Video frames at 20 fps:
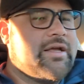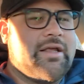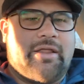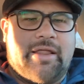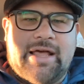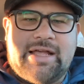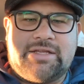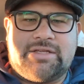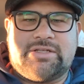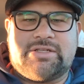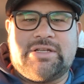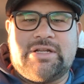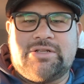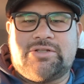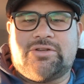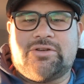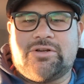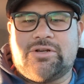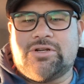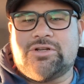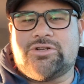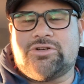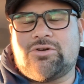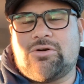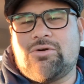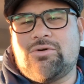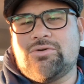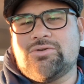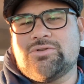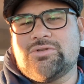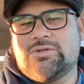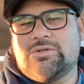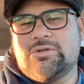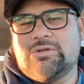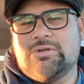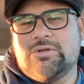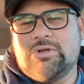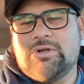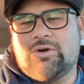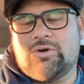That sensor controls
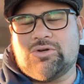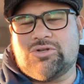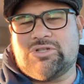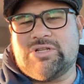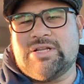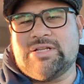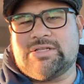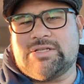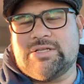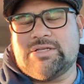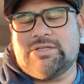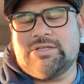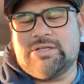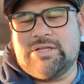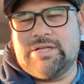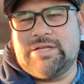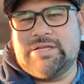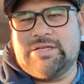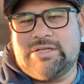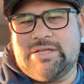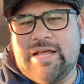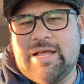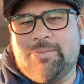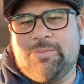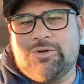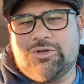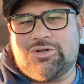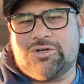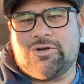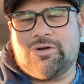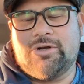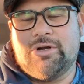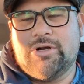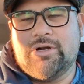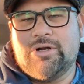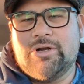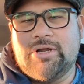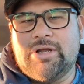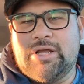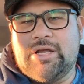or senses the temperature
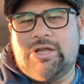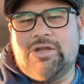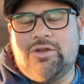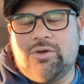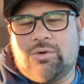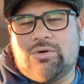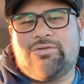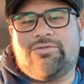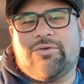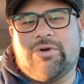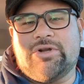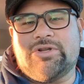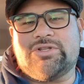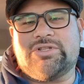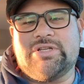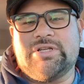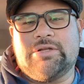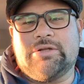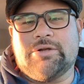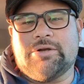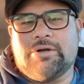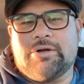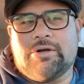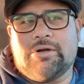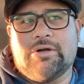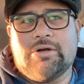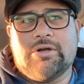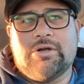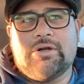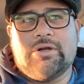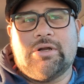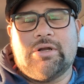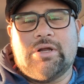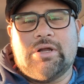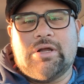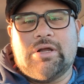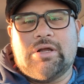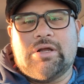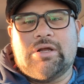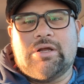in your front cylinder.
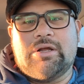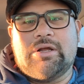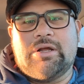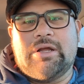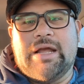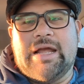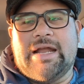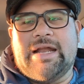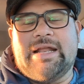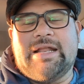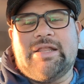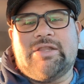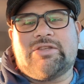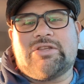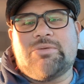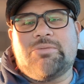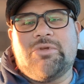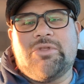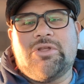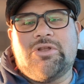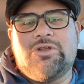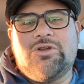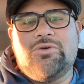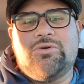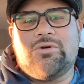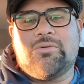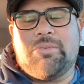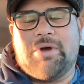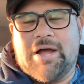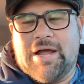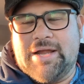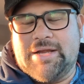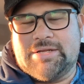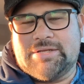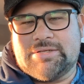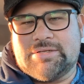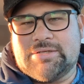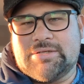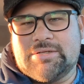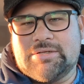And in some of the newer
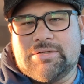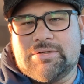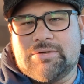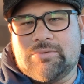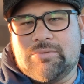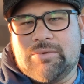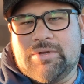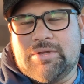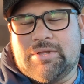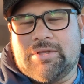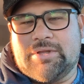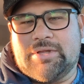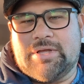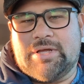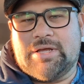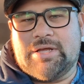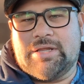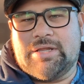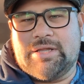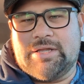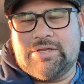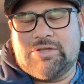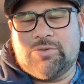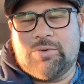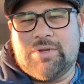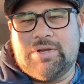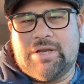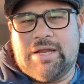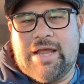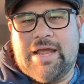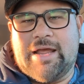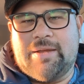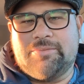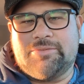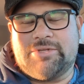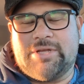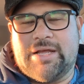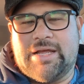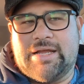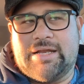bikes with the twin
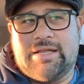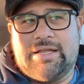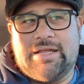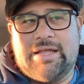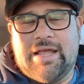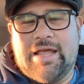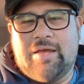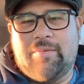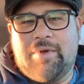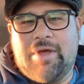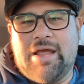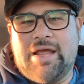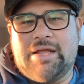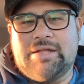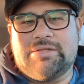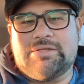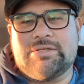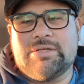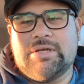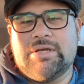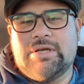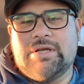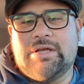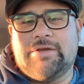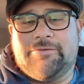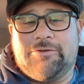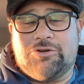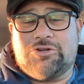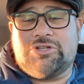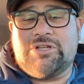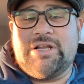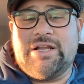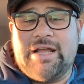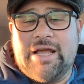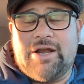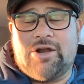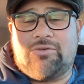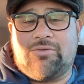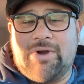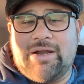cams and the M8s, if you're sitting
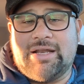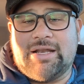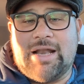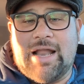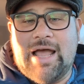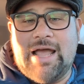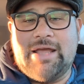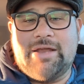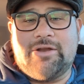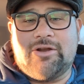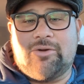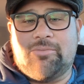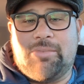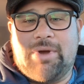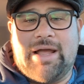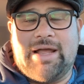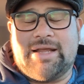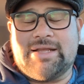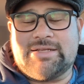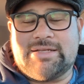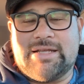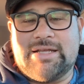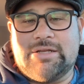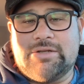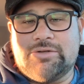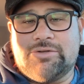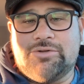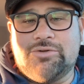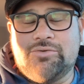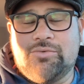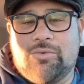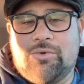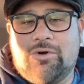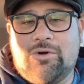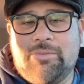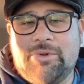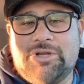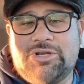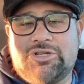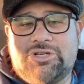at a red light and your bike is getting too
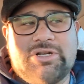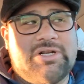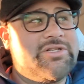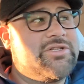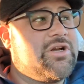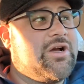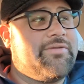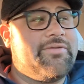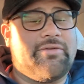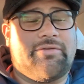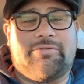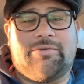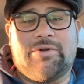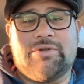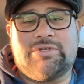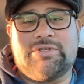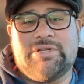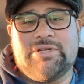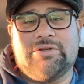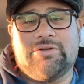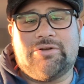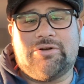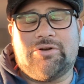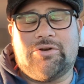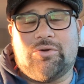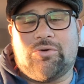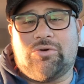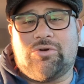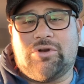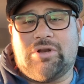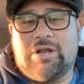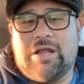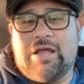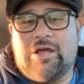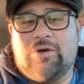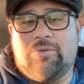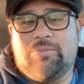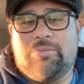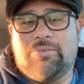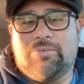warm, it shuts off the front cylinder in order to
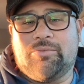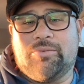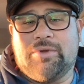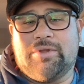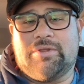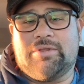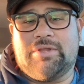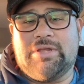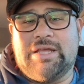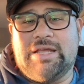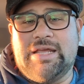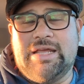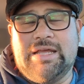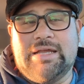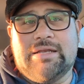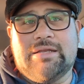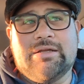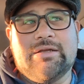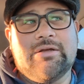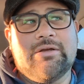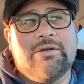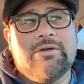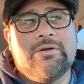help with the heat.